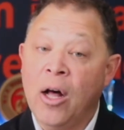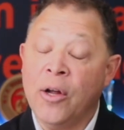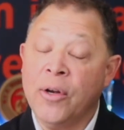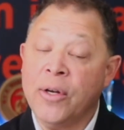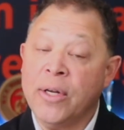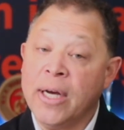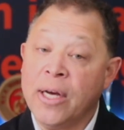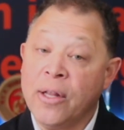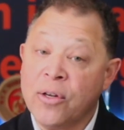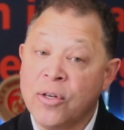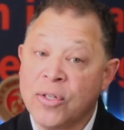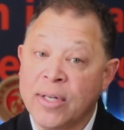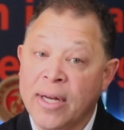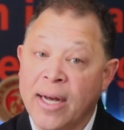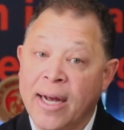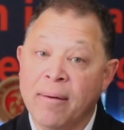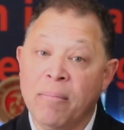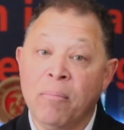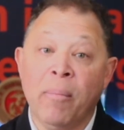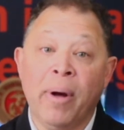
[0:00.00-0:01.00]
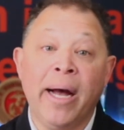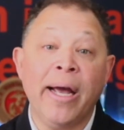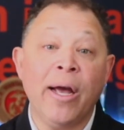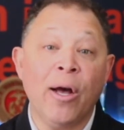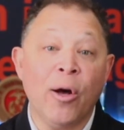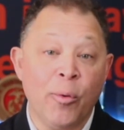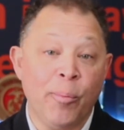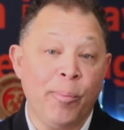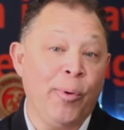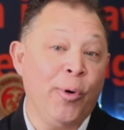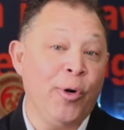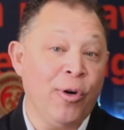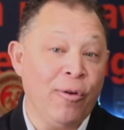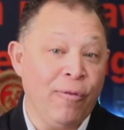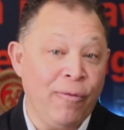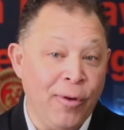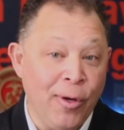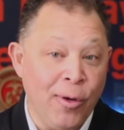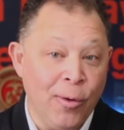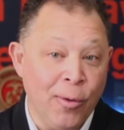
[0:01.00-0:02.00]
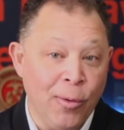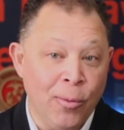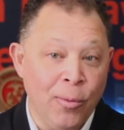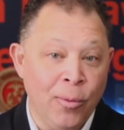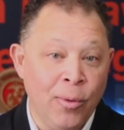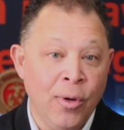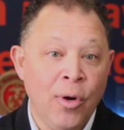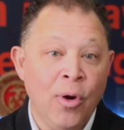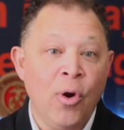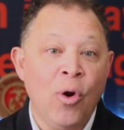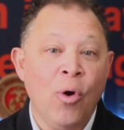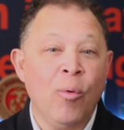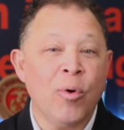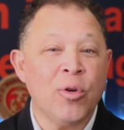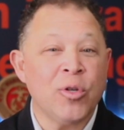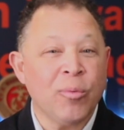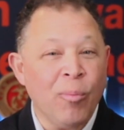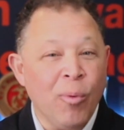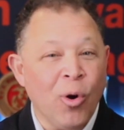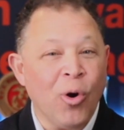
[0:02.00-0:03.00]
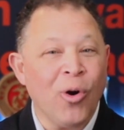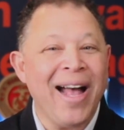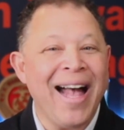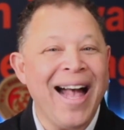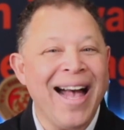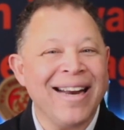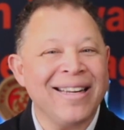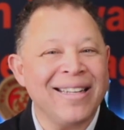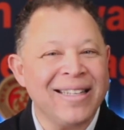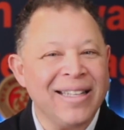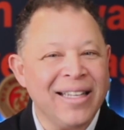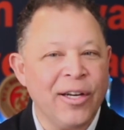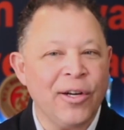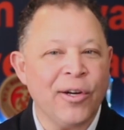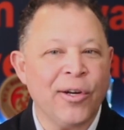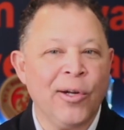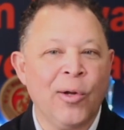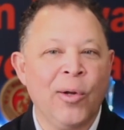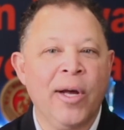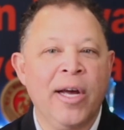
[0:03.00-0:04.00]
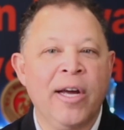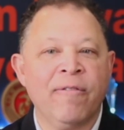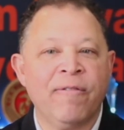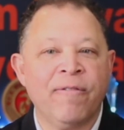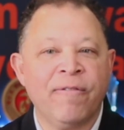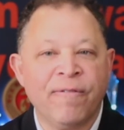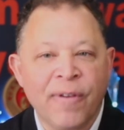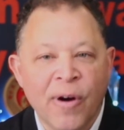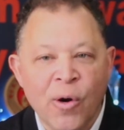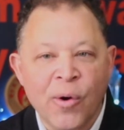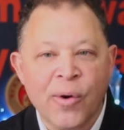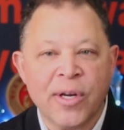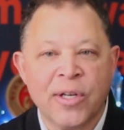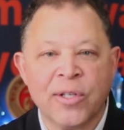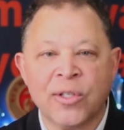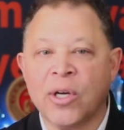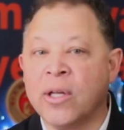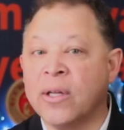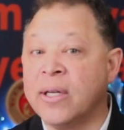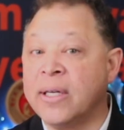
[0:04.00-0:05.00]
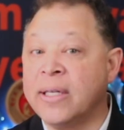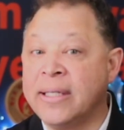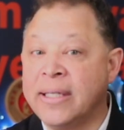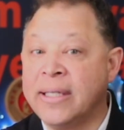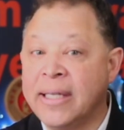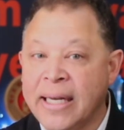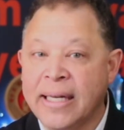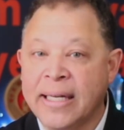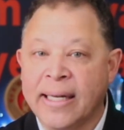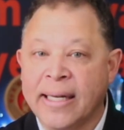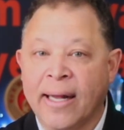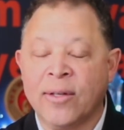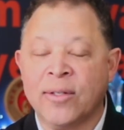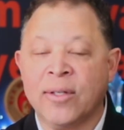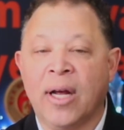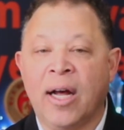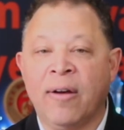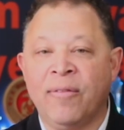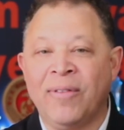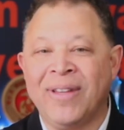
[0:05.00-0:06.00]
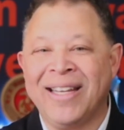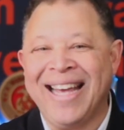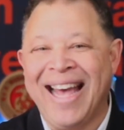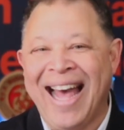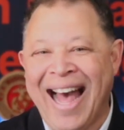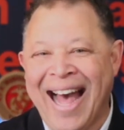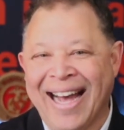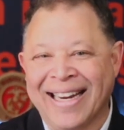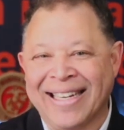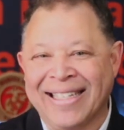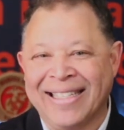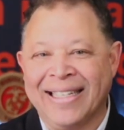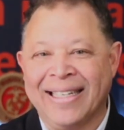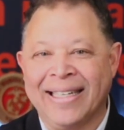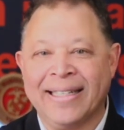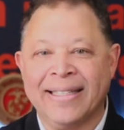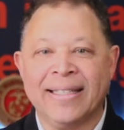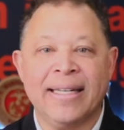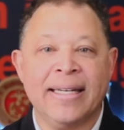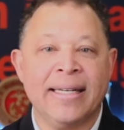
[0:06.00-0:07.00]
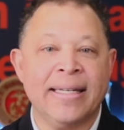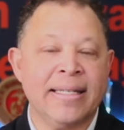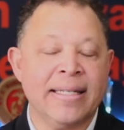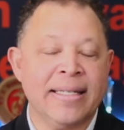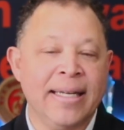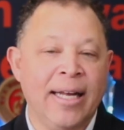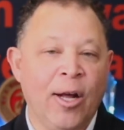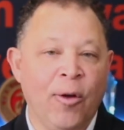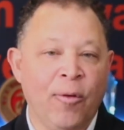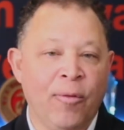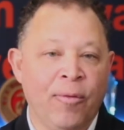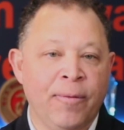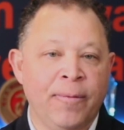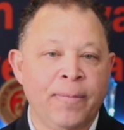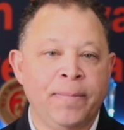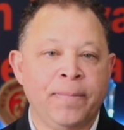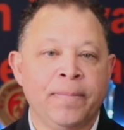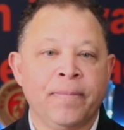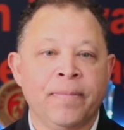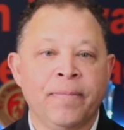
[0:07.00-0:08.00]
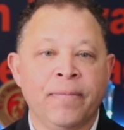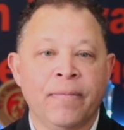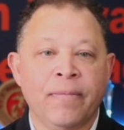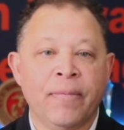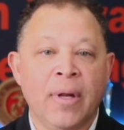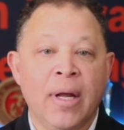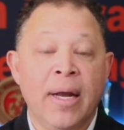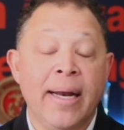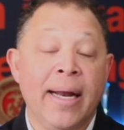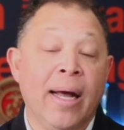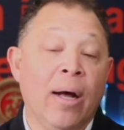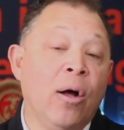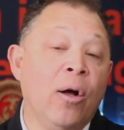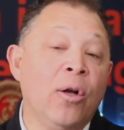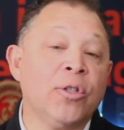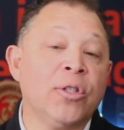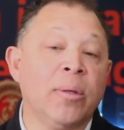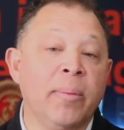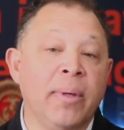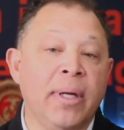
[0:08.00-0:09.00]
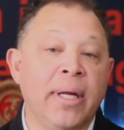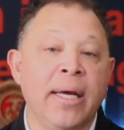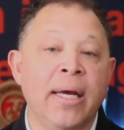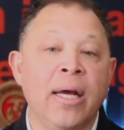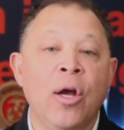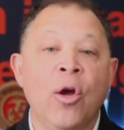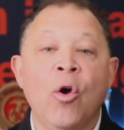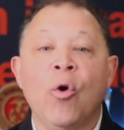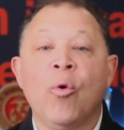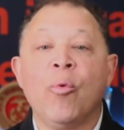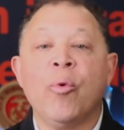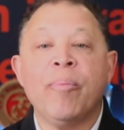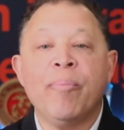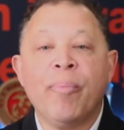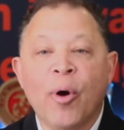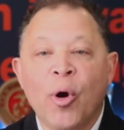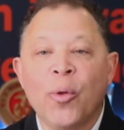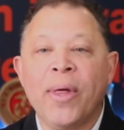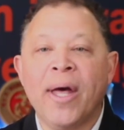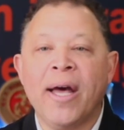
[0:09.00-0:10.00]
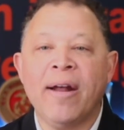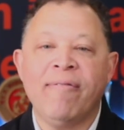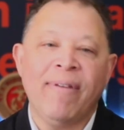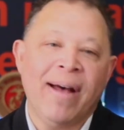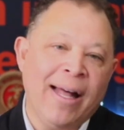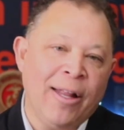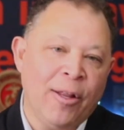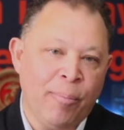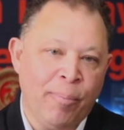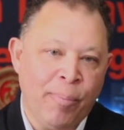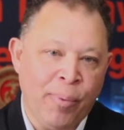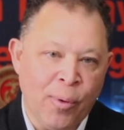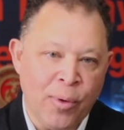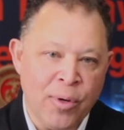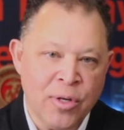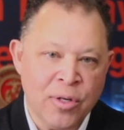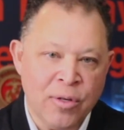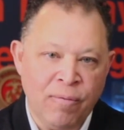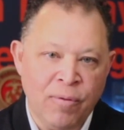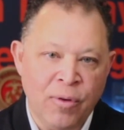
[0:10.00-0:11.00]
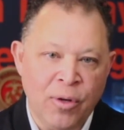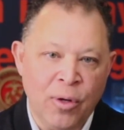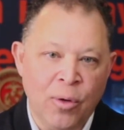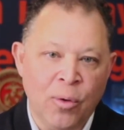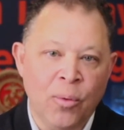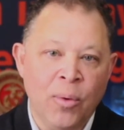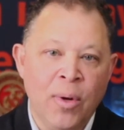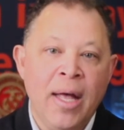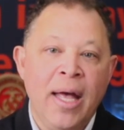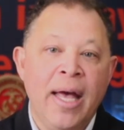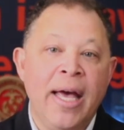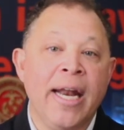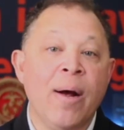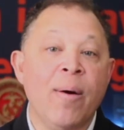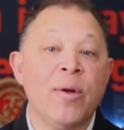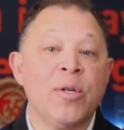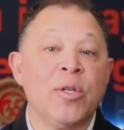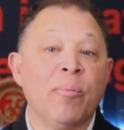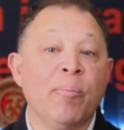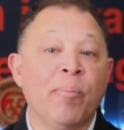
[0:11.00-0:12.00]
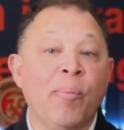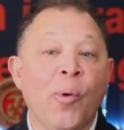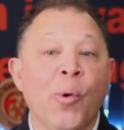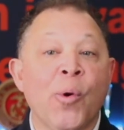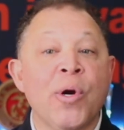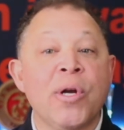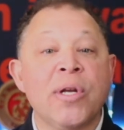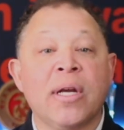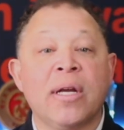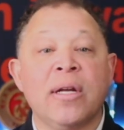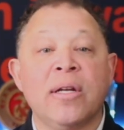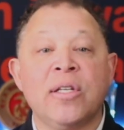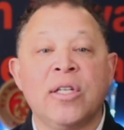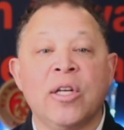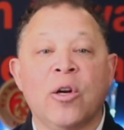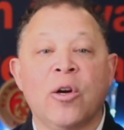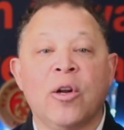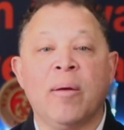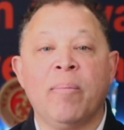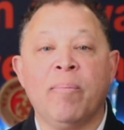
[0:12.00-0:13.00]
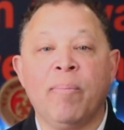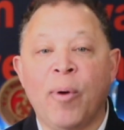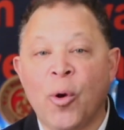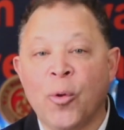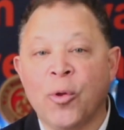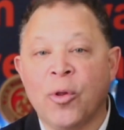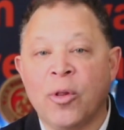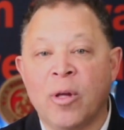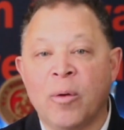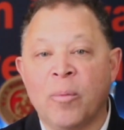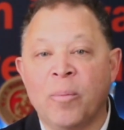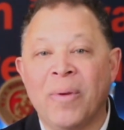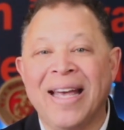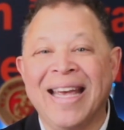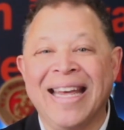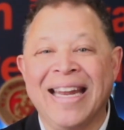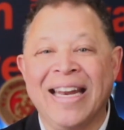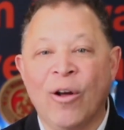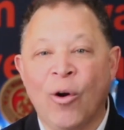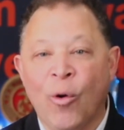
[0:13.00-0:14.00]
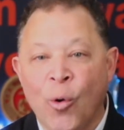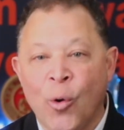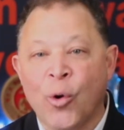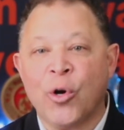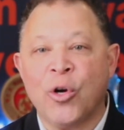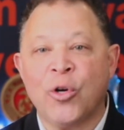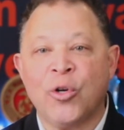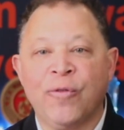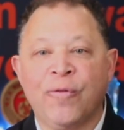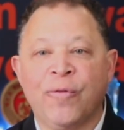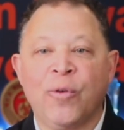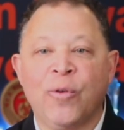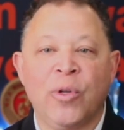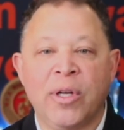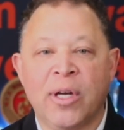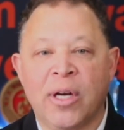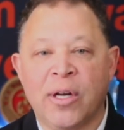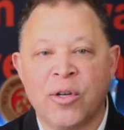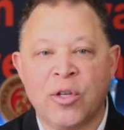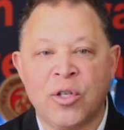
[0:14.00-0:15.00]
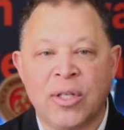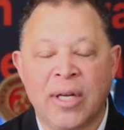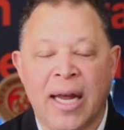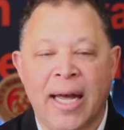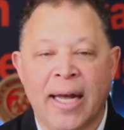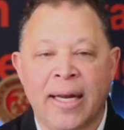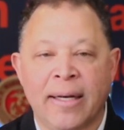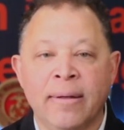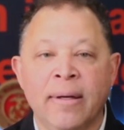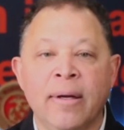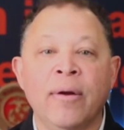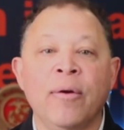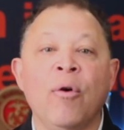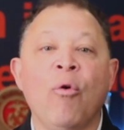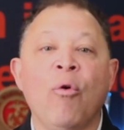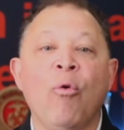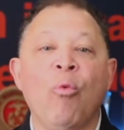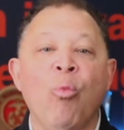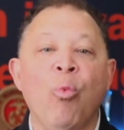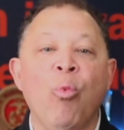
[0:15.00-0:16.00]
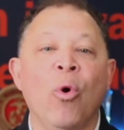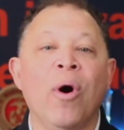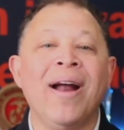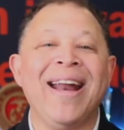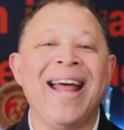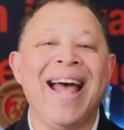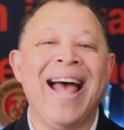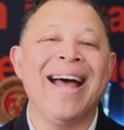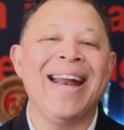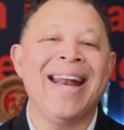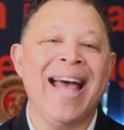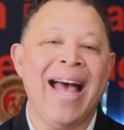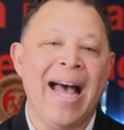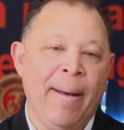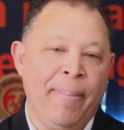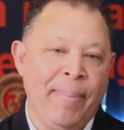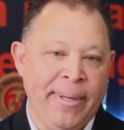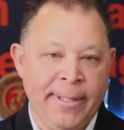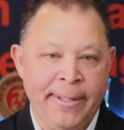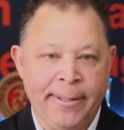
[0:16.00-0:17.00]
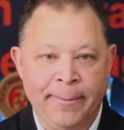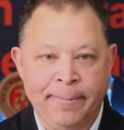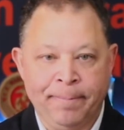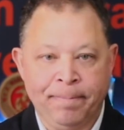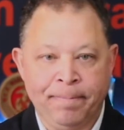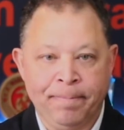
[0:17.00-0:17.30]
On the other side, my own point of view was more analytical and focused on the details of the accident itself. Now, ultimately, we both had valid points of view, and it was important to consider that both of them in order to fully understand what had happened.